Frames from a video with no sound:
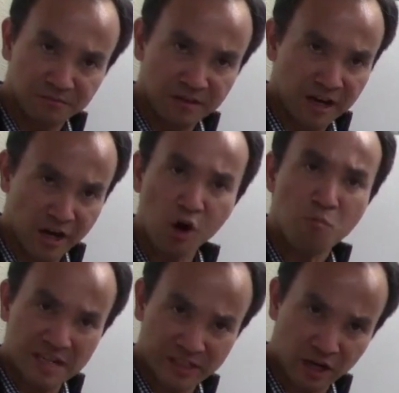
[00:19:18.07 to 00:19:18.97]
help
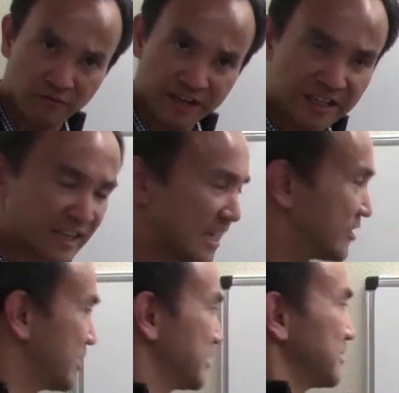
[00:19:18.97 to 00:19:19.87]
myself recognize
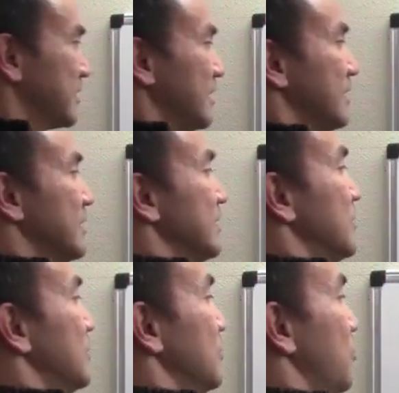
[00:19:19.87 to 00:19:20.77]
it.
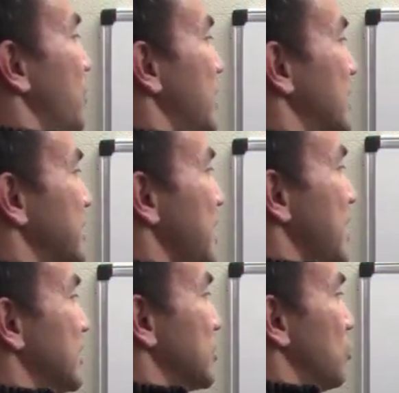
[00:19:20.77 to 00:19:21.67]
When it
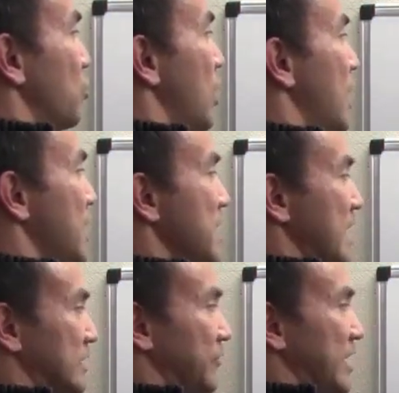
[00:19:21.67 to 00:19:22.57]
says y
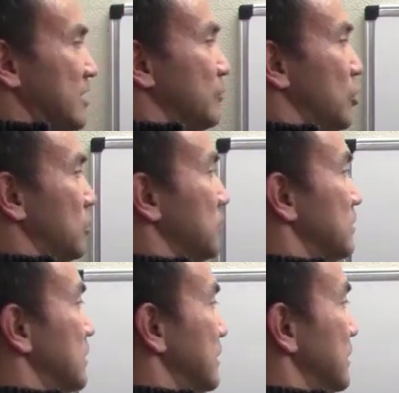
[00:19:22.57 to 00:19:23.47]
as a variable
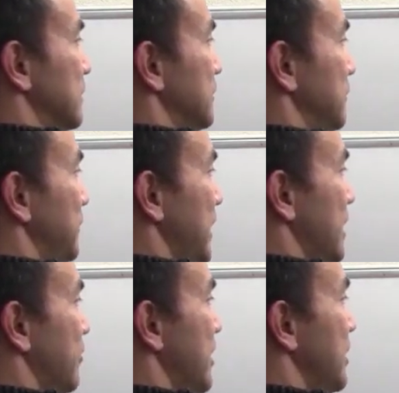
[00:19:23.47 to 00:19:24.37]

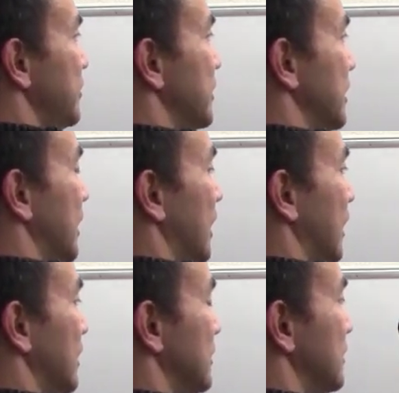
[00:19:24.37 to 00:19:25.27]
varies
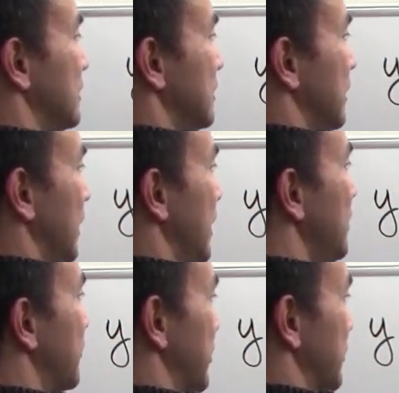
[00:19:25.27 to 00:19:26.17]

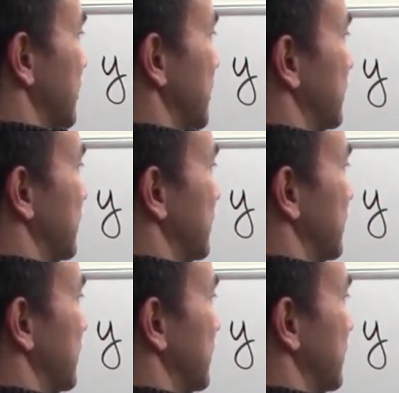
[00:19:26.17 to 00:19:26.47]
inversely